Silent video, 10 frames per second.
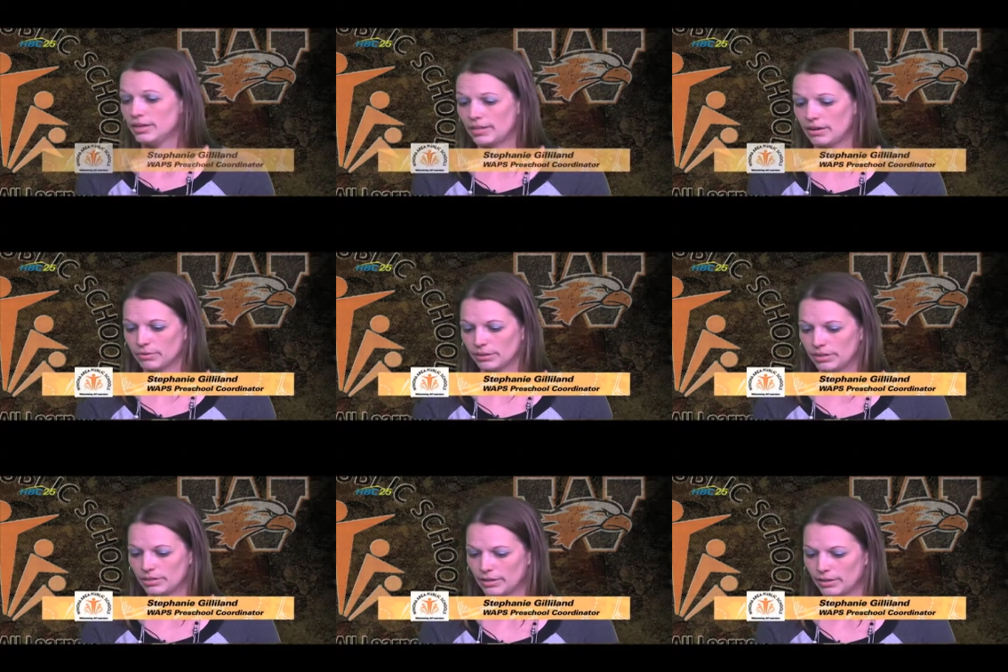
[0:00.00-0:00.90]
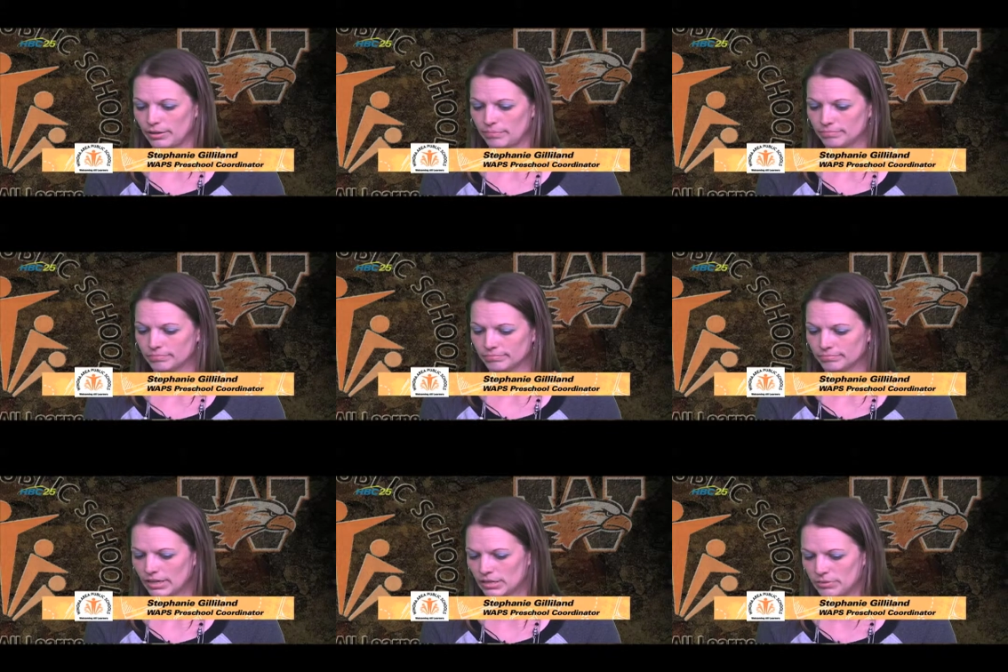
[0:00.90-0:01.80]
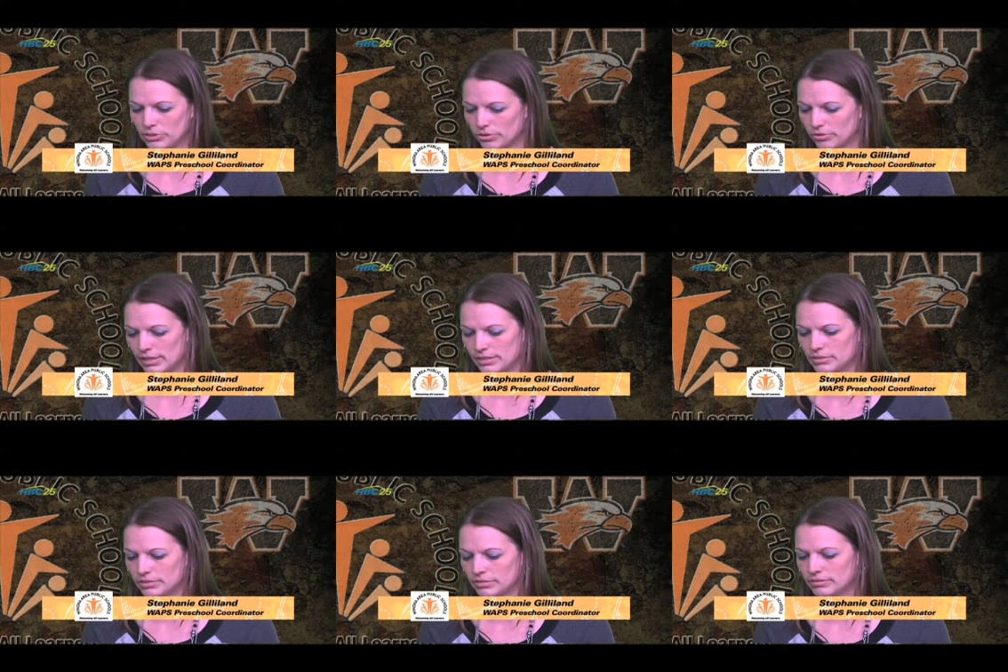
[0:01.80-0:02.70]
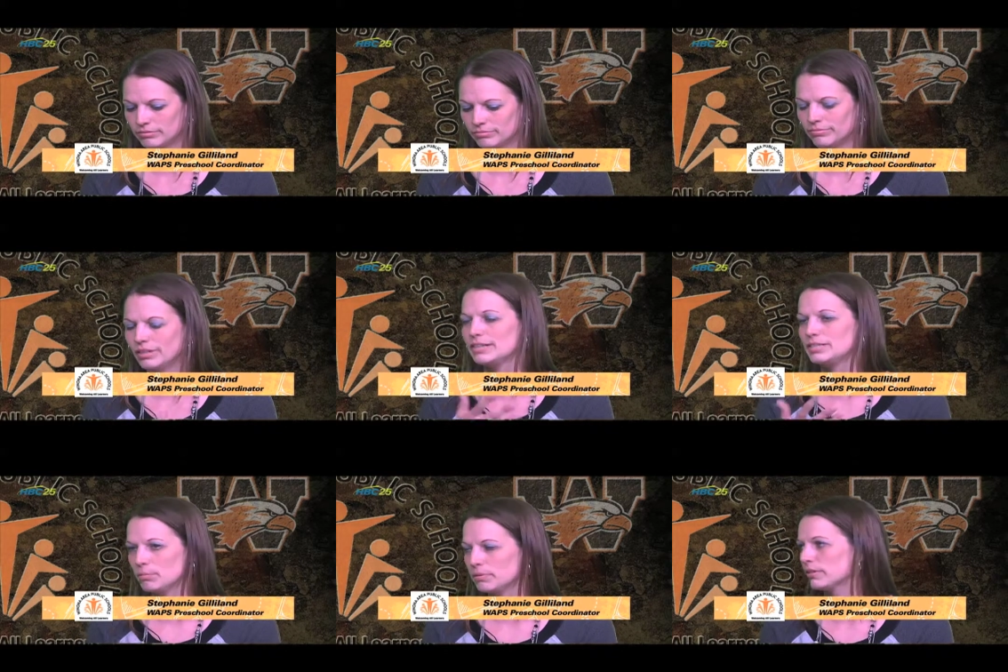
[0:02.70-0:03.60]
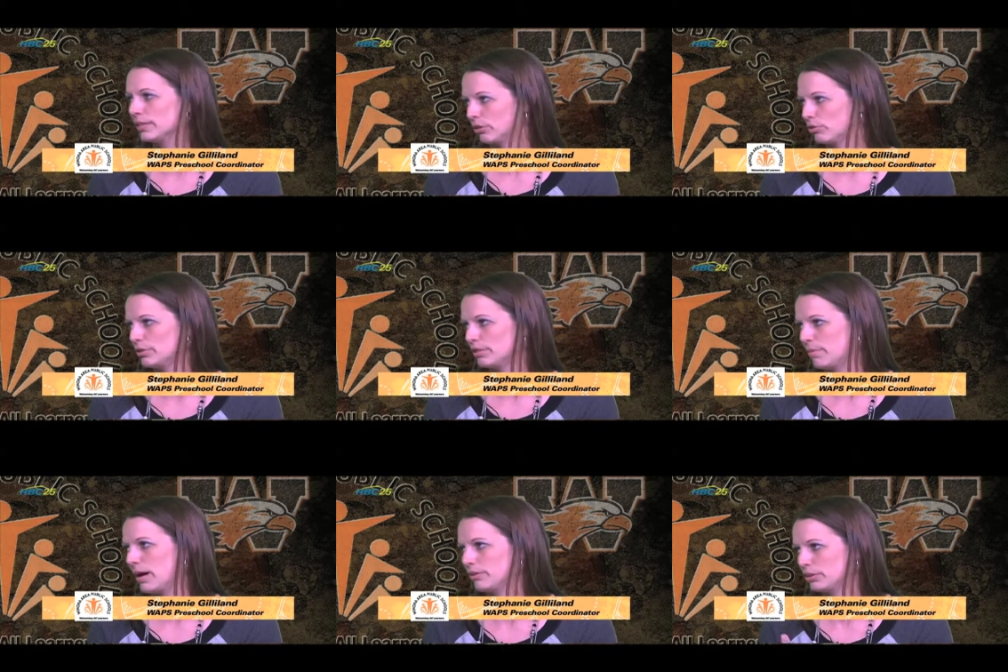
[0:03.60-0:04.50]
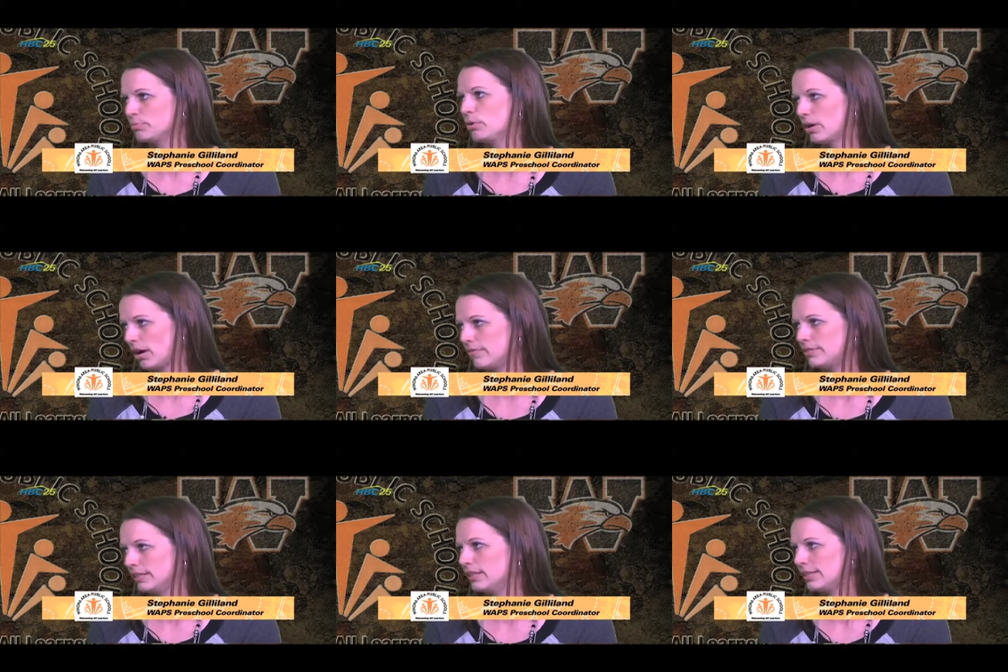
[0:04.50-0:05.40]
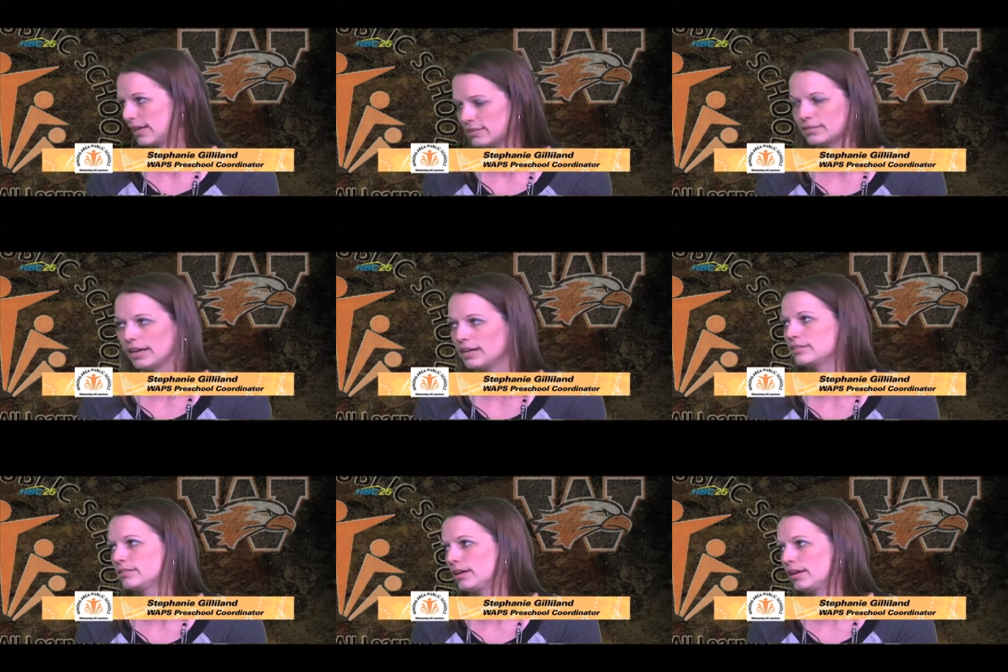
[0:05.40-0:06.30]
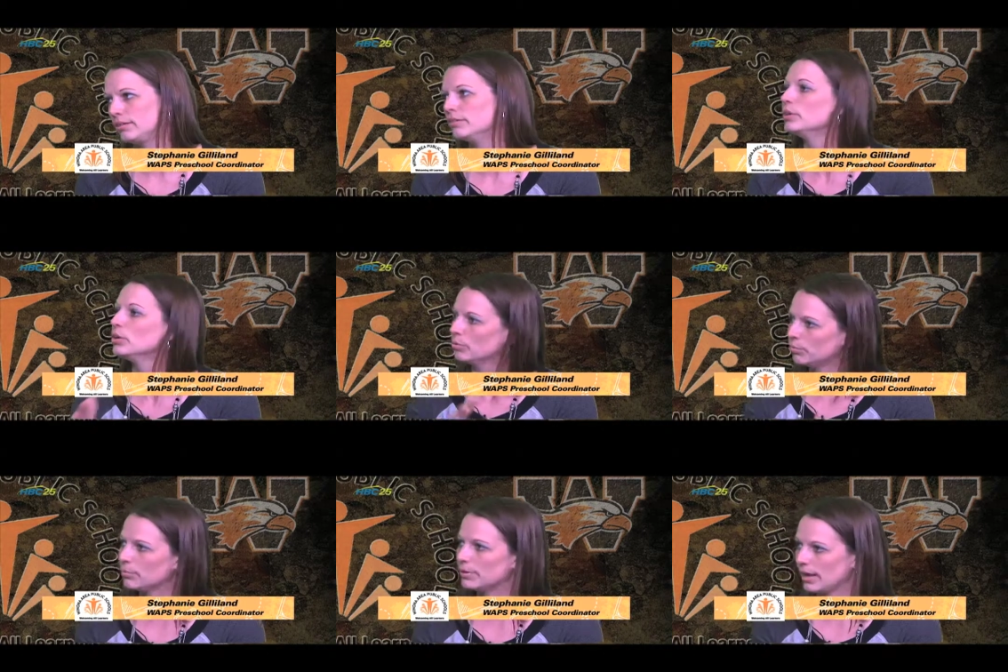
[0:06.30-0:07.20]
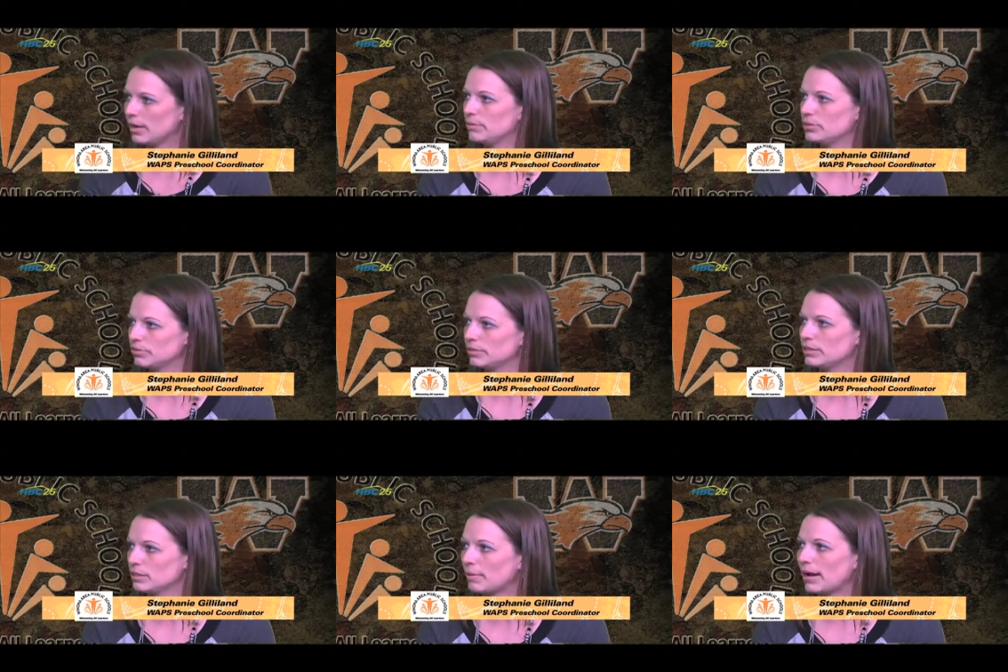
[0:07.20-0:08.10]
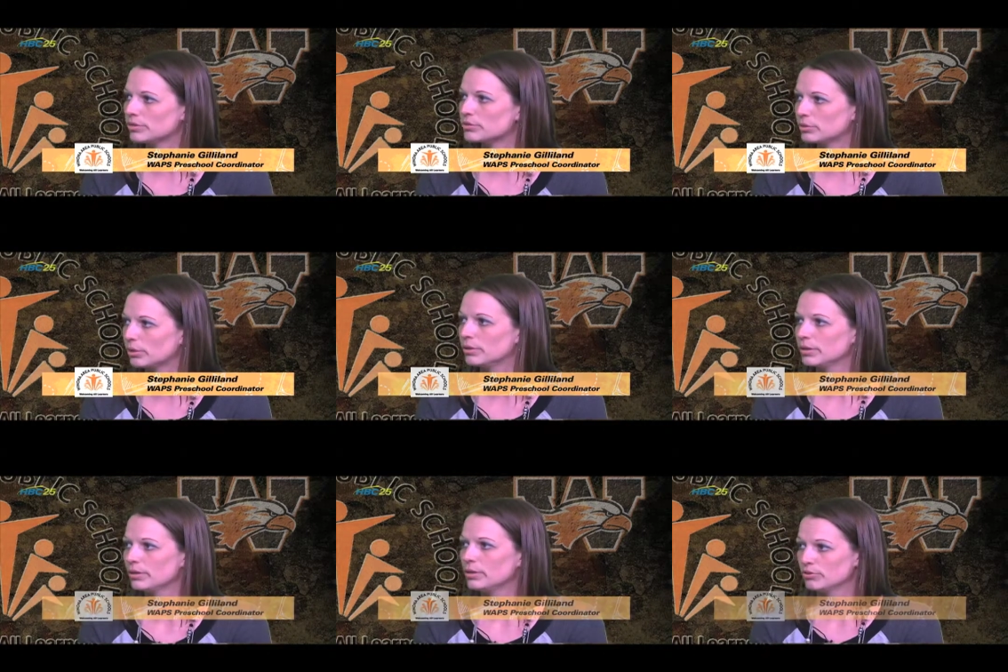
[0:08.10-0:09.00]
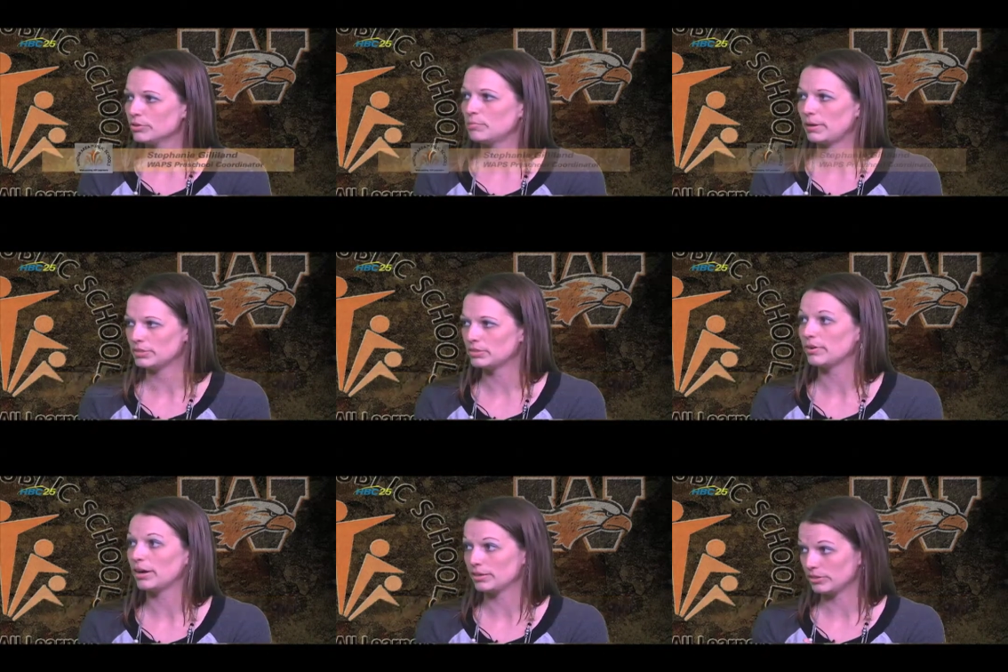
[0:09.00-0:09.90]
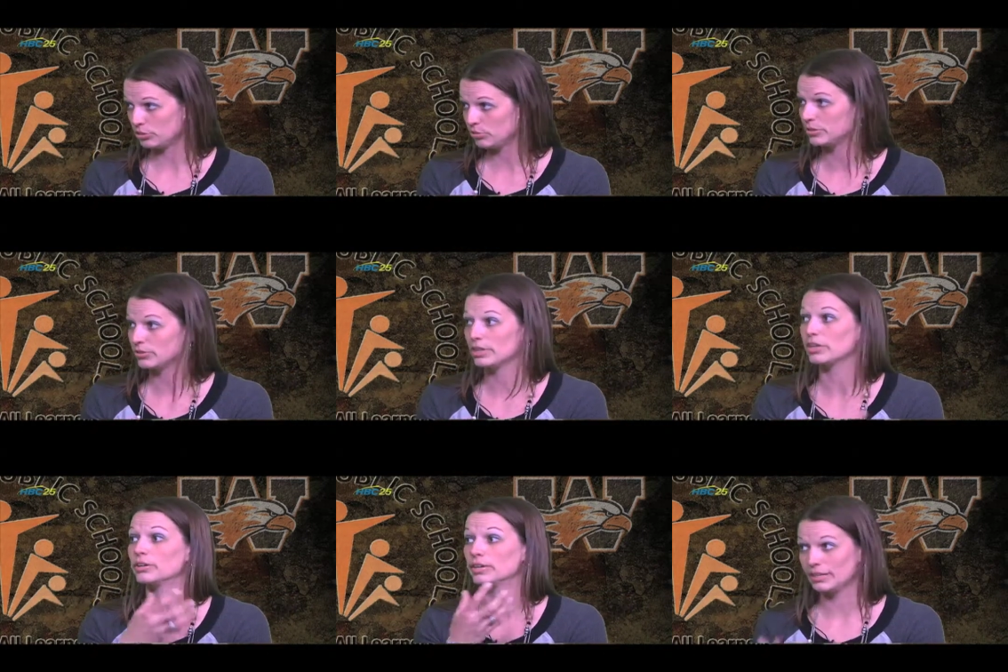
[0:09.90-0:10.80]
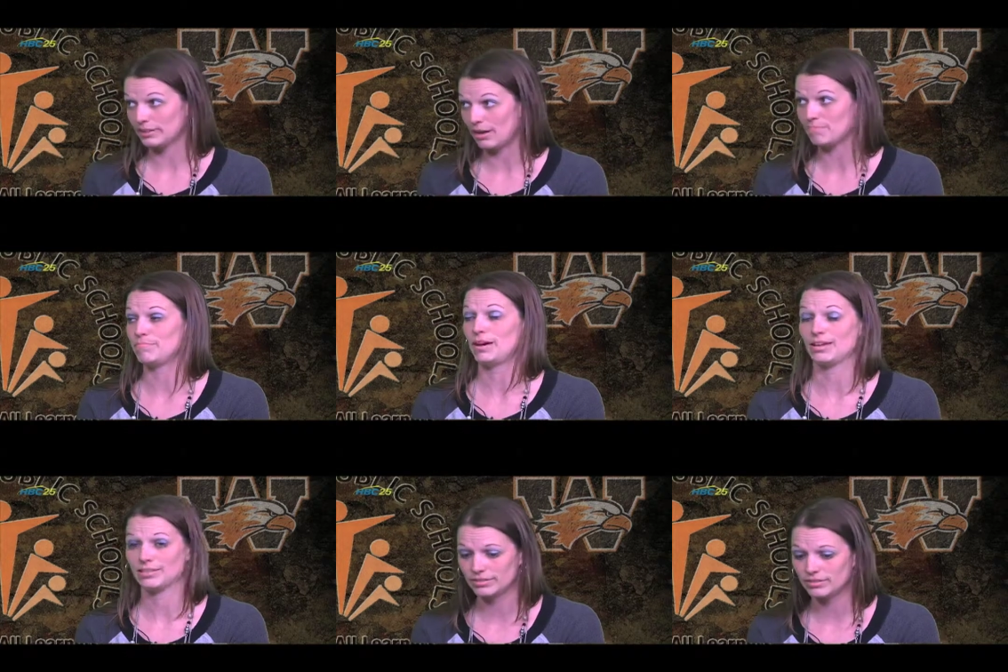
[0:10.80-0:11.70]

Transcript: and that really um, has been shown that's a typically inclusive model. It's more often that that's the case than yeah. what we had been doing in the past. So, for the best of our students, so they could get that Absolutely.